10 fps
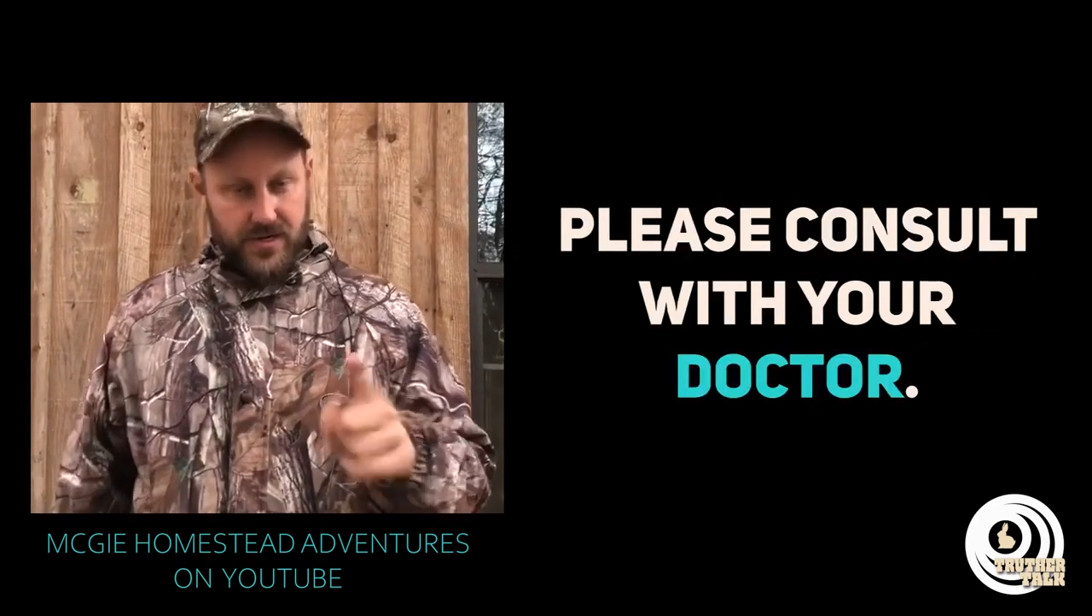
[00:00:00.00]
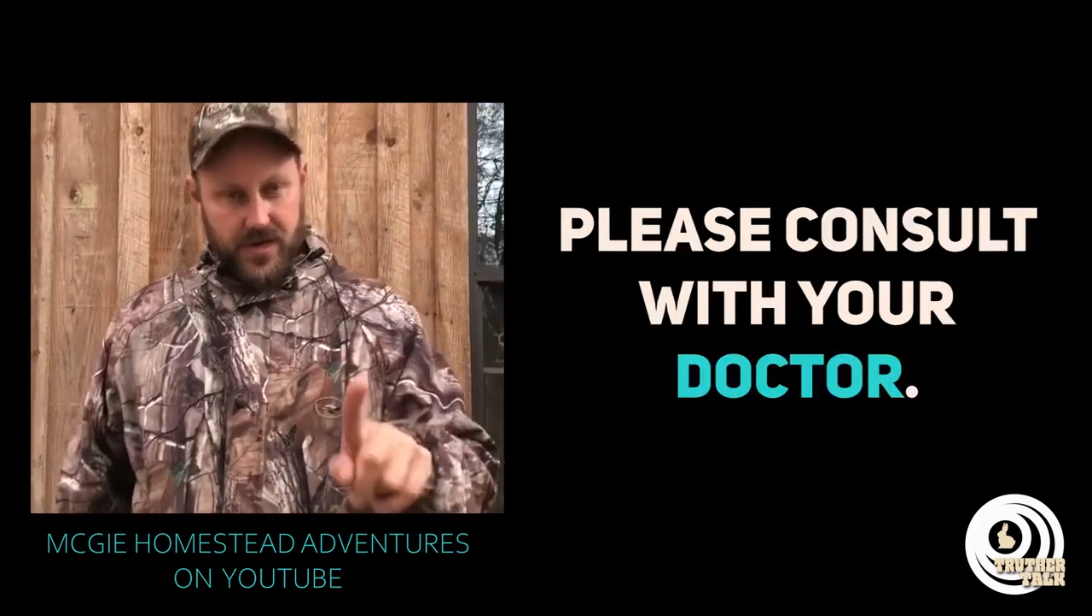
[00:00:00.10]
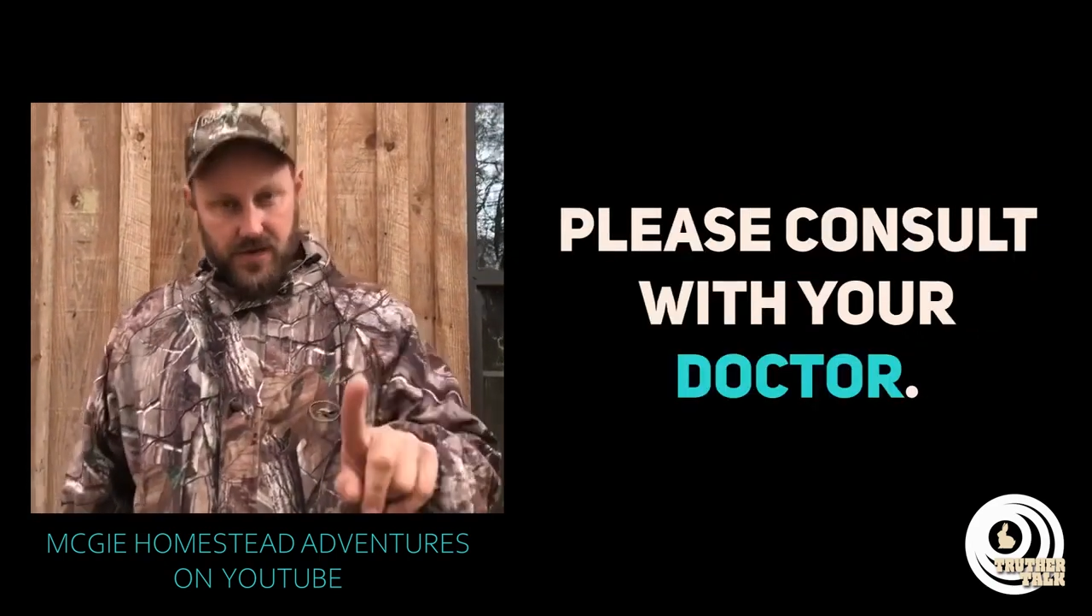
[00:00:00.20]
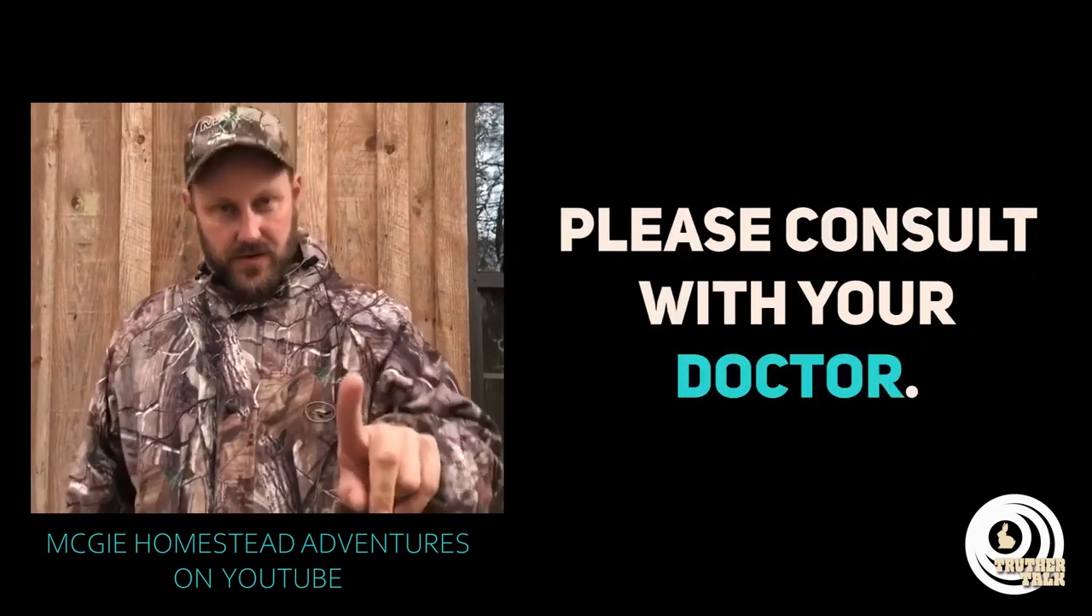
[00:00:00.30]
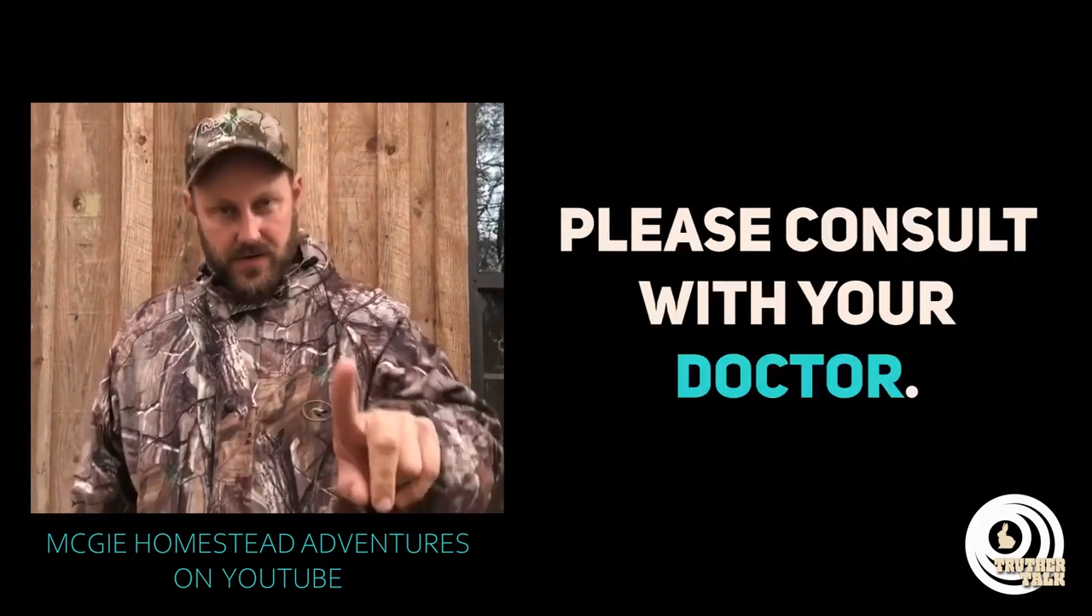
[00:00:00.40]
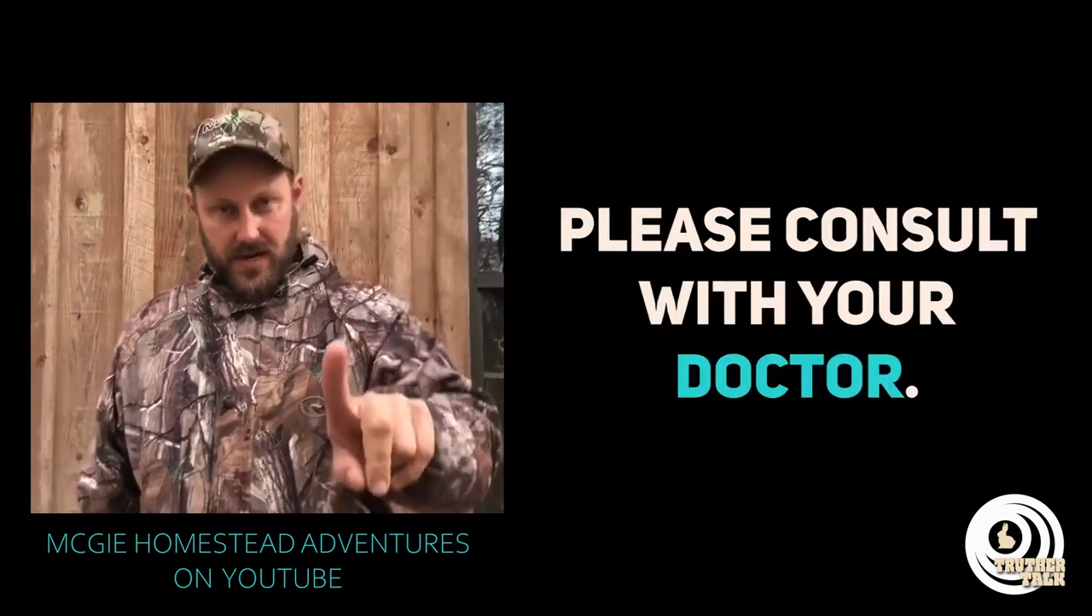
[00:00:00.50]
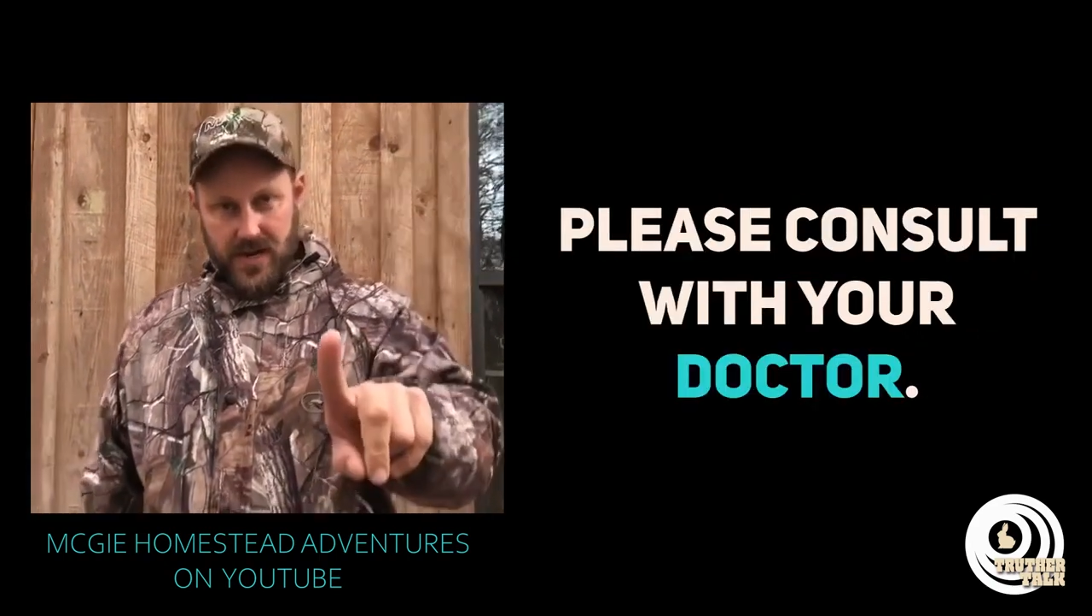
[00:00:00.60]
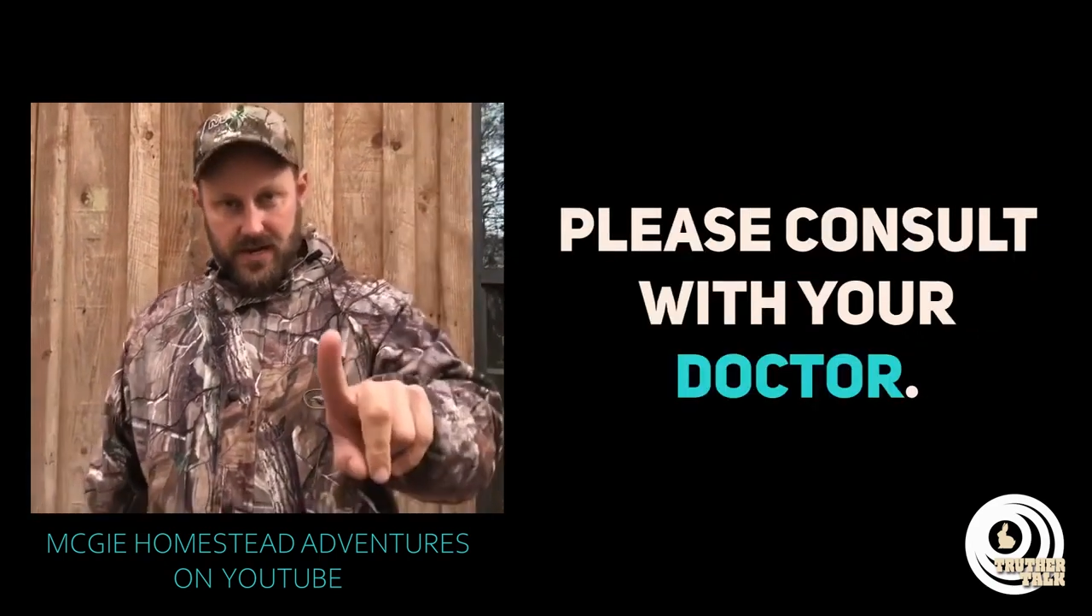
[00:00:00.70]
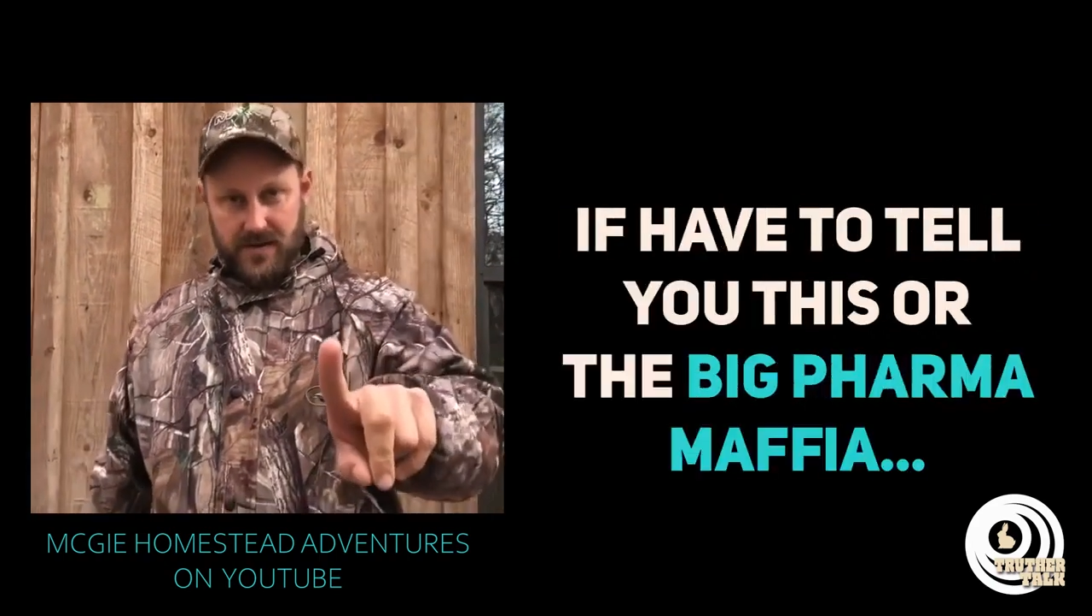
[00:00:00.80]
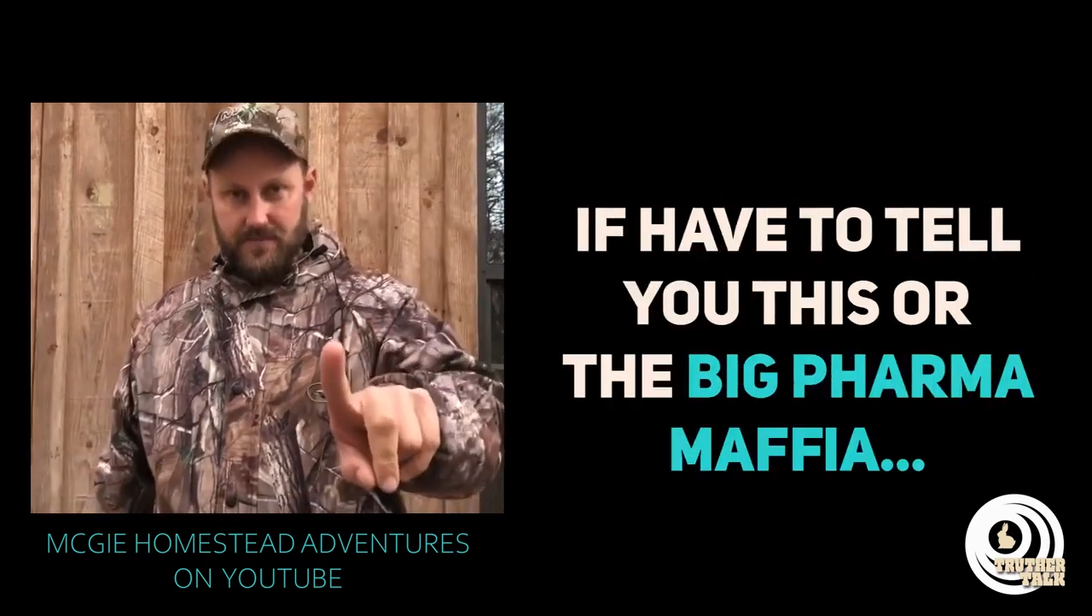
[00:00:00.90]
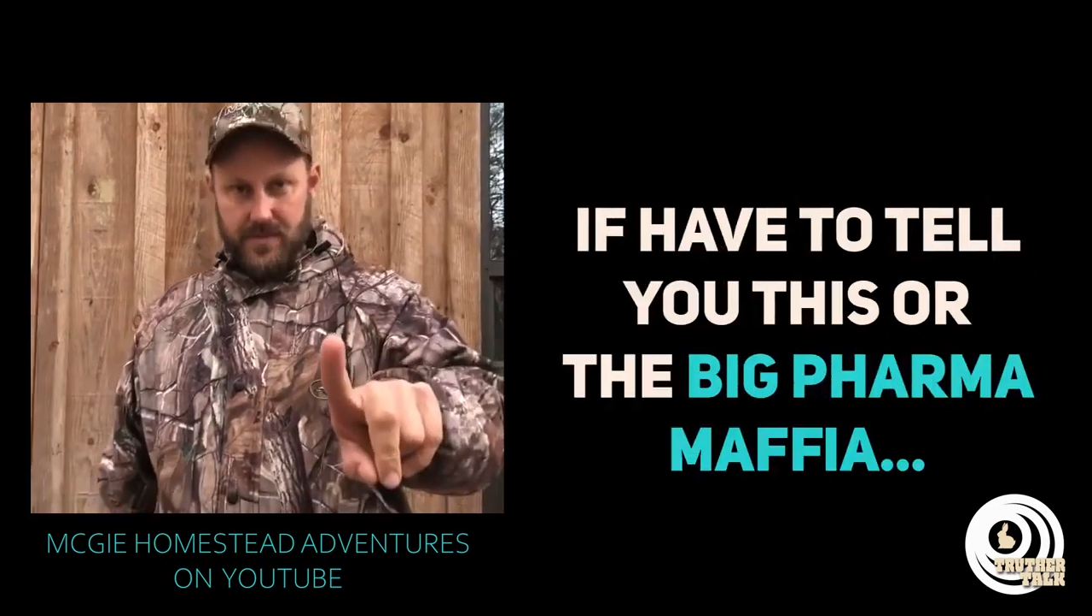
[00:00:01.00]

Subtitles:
showing yet,